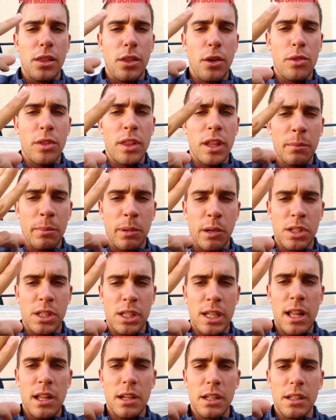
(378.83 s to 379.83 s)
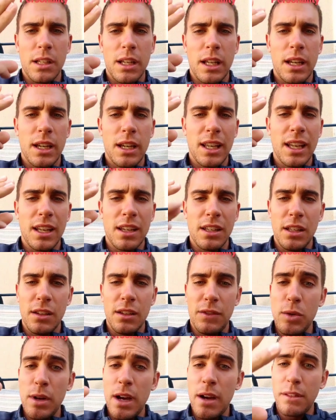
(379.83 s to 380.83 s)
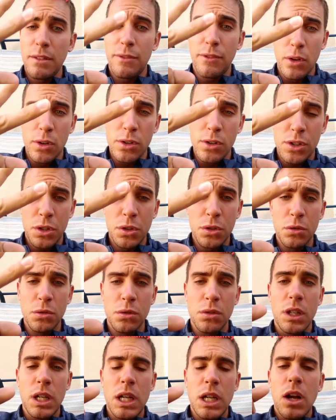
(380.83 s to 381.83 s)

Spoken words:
Third thing, personality. And again, if you have the first two,